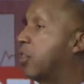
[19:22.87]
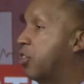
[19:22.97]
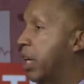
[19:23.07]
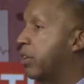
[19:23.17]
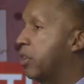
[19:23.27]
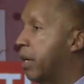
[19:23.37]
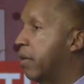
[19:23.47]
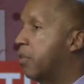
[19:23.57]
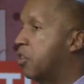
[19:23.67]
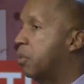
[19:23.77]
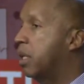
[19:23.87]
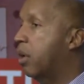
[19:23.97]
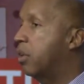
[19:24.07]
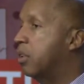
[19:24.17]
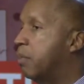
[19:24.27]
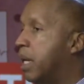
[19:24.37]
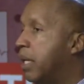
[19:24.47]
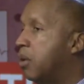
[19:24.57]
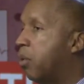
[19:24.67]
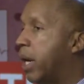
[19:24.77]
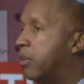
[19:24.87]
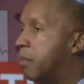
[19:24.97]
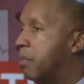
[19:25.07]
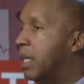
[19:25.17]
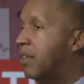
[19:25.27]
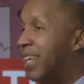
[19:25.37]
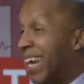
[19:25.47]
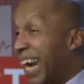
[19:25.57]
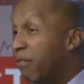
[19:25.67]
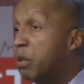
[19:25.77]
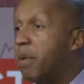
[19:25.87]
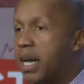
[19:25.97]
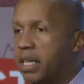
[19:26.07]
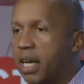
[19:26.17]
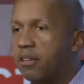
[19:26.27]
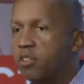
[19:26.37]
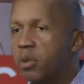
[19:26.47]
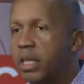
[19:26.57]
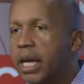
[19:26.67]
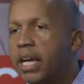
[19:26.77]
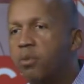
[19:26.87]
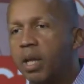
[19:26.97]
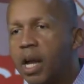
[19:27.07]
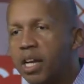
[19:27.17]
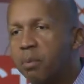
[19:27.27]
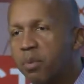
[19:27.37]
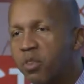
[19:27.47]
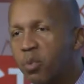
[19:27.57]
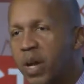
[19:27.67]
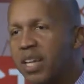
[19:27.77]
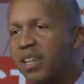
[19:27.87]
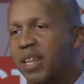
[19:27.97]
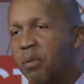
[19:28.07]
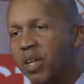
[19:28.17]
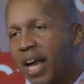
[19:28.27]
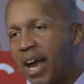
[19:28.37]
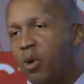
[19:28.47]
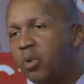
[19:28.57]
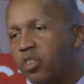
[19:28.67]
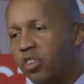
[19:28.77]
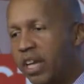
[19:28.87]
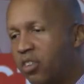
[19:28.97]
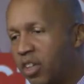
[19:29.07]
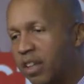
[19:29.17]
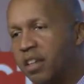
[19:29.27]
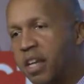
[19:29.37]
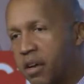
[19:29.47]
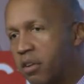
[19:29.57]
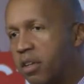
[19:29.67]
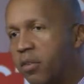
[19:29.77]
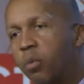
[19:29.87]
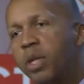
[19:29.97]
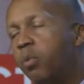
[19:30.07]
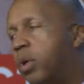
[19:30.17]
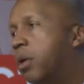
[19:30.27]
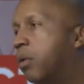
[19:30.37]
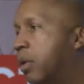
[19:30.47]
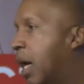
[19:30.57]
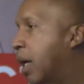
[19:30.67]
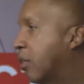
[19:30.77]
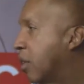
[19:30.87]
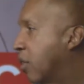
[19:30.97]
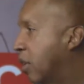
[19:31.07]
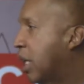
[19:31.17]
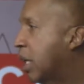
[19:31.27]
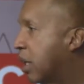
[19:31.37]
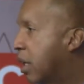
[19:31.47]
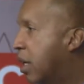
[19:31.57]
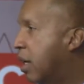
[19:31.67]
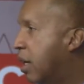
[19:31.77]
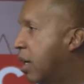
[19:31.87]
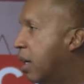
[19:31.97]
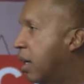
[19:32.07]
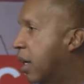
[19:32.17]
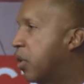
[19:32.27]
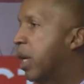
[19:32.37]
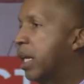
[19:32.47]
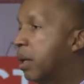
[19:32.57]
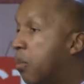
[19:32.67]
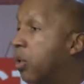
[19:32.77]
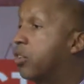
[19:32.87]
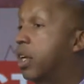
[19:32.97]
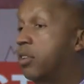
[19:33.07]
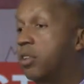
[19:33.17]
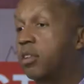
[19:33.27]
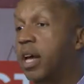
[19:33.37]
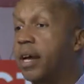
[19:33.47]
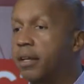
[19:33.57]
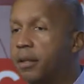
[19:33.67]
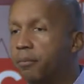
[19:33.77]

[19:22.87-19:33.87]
to change narratives because in many ways it means that everybody has to engage, but I am persuaded that without changing the narrative, we will not succeed in creating a more just society.